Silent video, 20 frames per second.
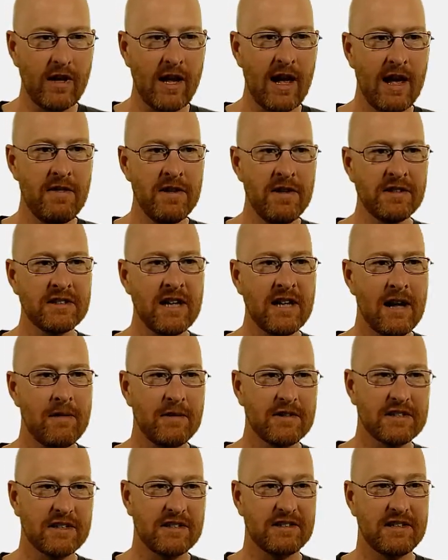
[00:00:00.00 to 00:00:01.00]
And this time
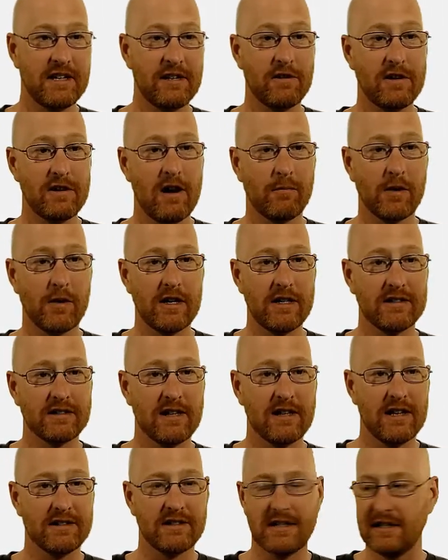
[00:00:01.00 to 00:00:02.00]
it's going to say your number is
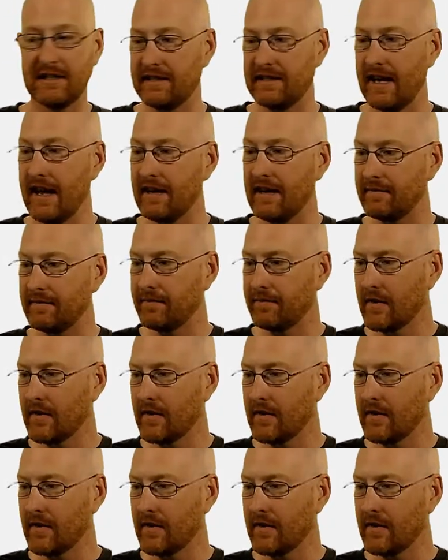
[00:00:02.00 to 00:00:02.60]
less than 10,